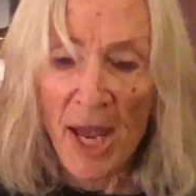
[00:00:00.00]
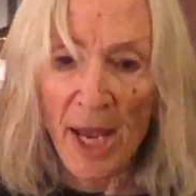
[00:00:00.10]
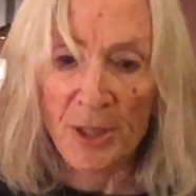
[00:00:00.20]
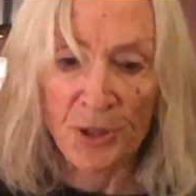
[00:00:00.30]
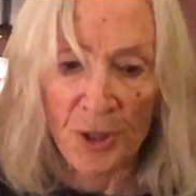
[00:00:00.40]

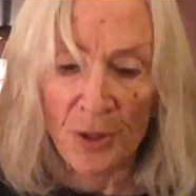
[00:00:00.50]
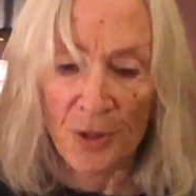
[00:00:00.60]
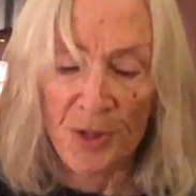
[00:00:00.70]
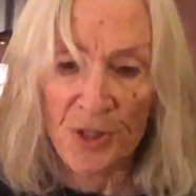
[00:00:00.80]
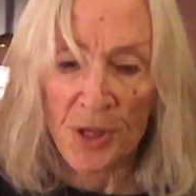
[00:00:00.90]
and
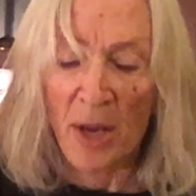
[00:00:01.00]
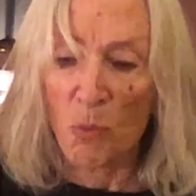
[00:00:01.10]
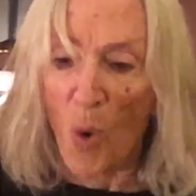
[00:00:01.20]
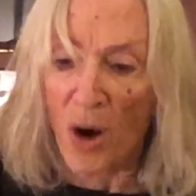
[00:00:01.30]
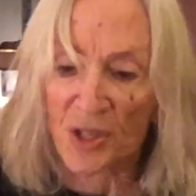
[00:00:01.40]
turns and
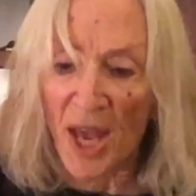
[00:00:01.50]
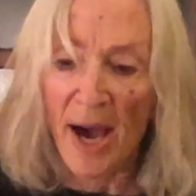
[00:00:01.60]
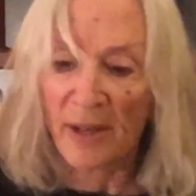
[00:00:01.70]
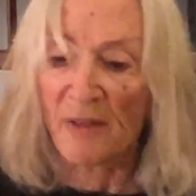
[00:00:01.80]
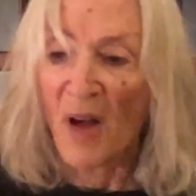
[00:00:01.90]
walks
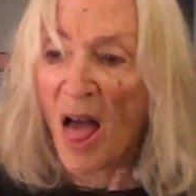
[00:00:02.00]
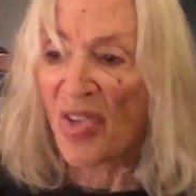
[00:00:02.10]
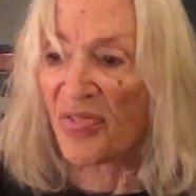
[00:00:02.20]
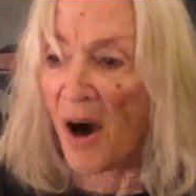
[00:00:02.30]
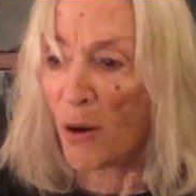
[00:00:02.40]
out of
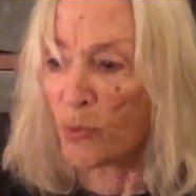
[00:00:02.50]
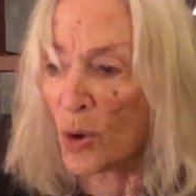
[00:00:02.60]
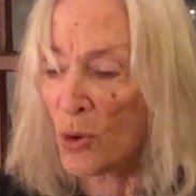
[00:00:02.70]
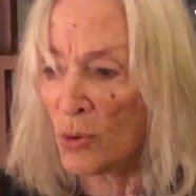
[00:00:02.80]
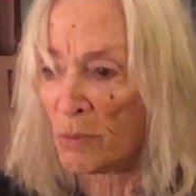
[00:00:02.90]
the
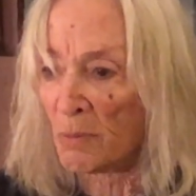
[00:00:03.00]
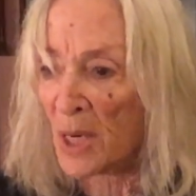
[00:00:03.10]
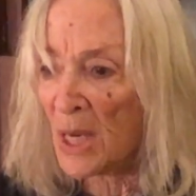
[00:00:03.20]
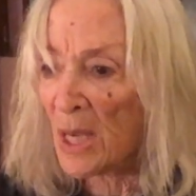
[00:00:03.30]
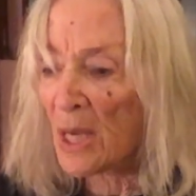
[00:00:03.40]
room.
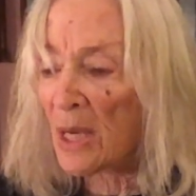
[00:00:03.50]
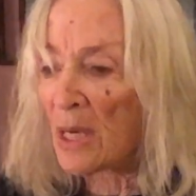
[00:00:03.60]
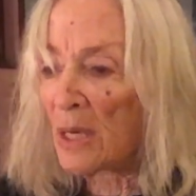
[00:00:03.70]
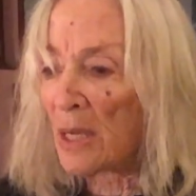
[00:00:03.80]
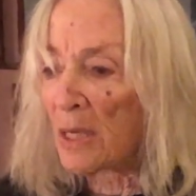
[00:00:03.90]

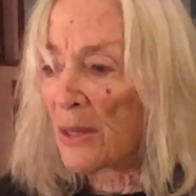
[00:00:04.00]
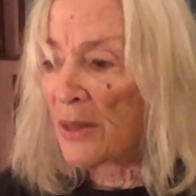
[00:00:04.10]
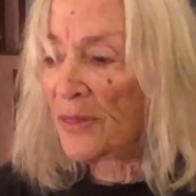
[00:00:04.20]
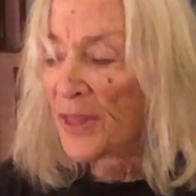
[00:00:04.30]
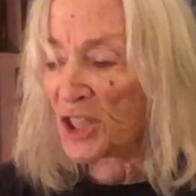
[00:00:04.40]

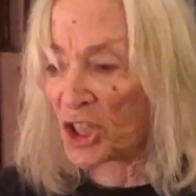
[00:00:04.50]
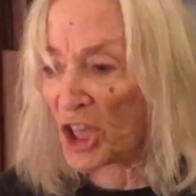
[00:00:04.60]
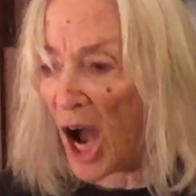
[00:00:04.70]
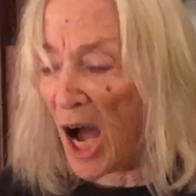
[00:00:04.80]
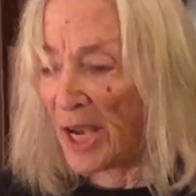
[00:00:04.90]
The
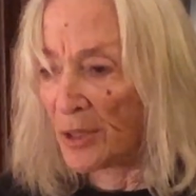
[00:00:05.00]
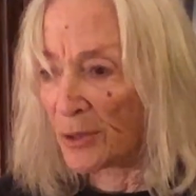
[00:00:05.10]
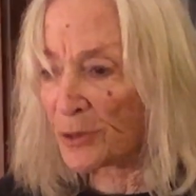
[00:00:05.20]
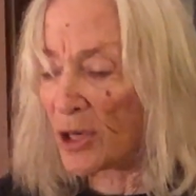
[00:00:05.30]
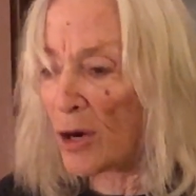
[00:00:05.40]

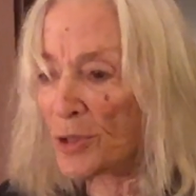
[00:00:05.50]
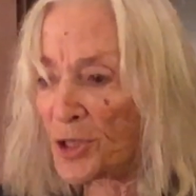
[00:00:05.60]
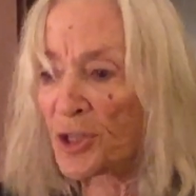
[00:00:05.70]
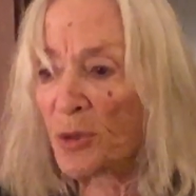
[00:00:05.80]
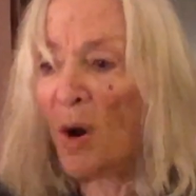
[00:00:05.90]
child goes
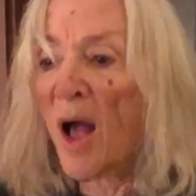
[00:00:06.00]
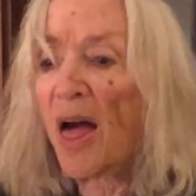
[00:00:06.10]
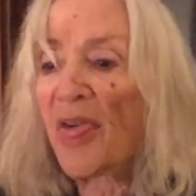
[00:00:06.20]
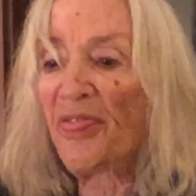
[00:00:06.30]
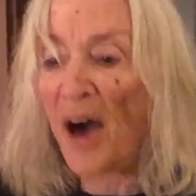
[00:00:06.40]
to
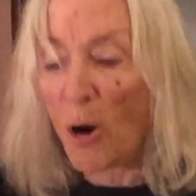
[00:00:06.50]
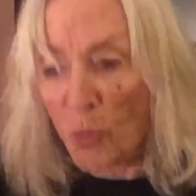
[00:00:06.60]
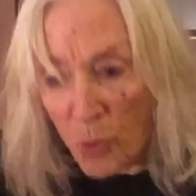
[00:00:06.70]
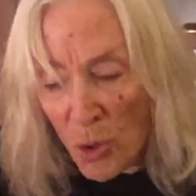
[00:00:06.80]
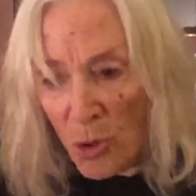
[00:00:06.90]
the
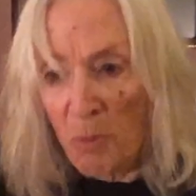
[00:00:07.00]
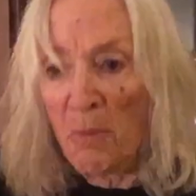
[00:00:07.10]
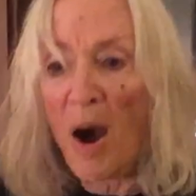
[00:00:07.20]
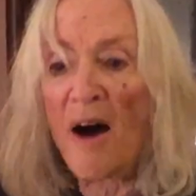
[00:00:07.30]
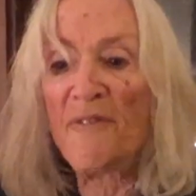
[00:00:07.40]

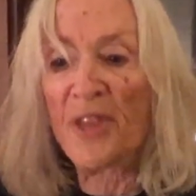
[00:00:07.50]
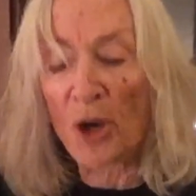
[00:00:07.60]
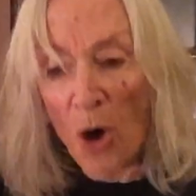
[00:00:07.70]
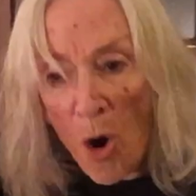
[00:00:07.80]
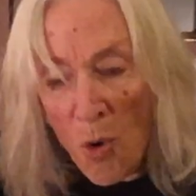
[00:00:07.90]
room of
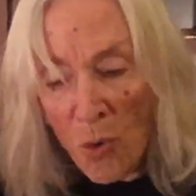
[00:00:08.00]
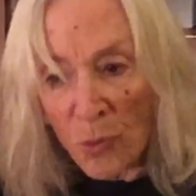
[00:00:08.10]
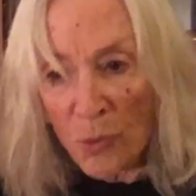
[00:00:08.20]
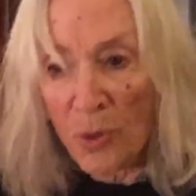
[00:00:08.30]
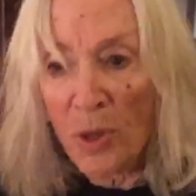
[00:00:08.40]
their
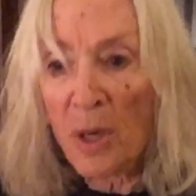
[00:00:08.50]
own.